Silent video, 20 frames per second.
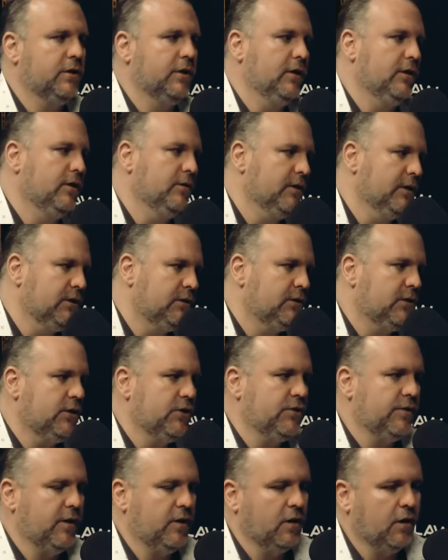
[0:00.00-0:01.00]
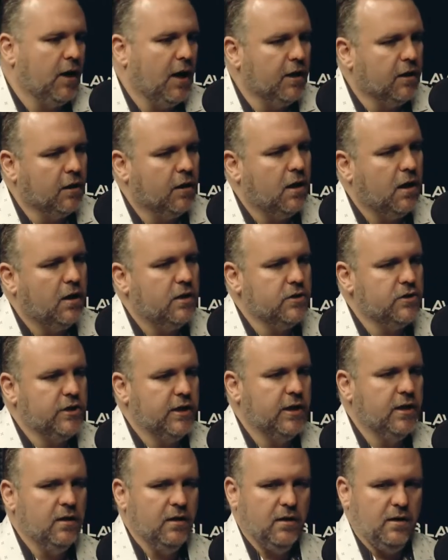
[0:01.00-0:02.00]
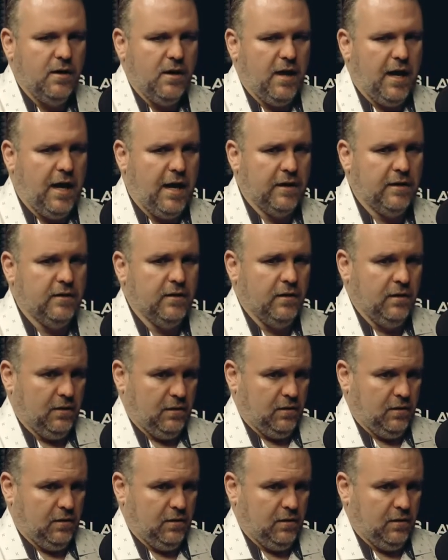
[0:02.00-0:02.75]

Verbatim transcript: or you're doing surgery, or gynecology, and